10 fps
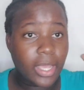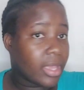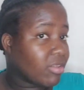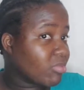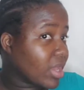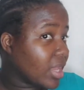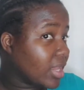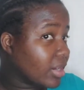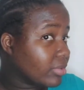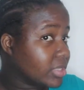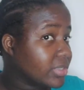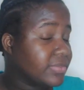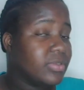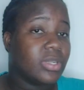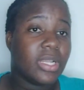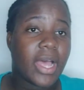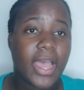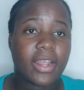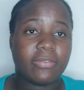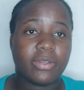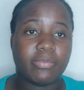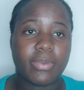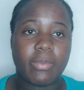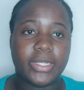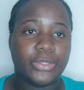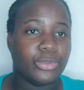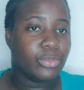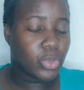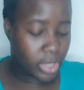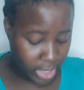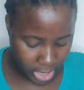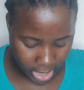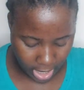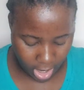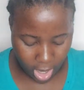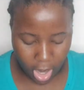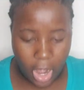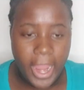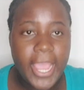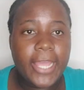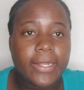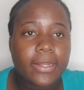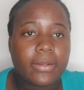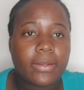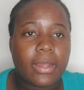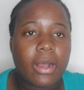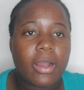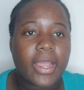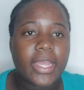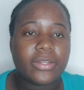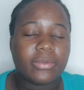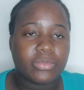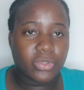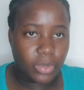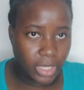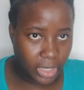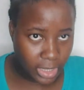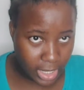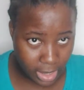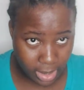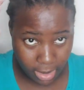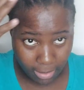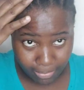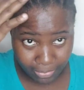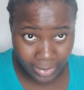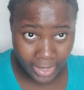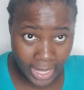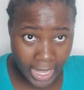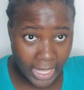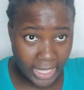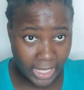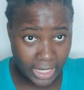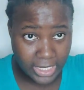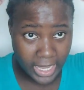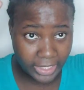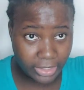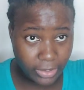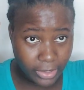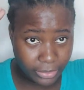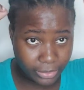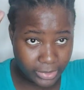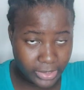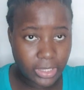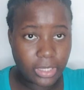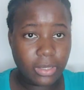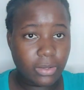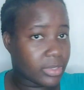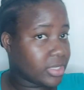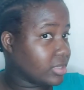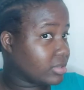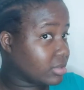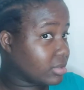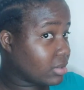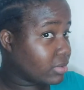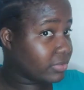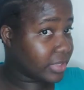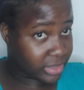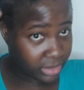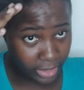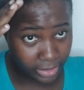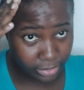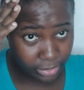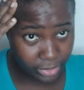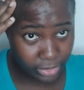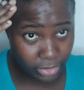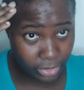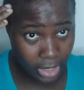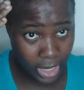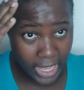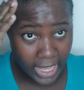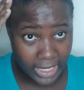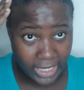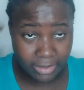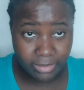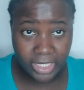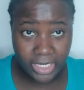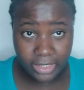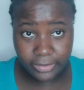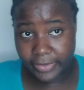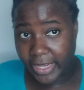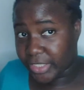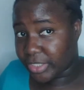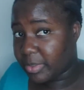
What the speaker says: If my hair was full, I'd have to probably do more or end up doing inside cornrows, which is French cornrows, to let them sit a little flatter.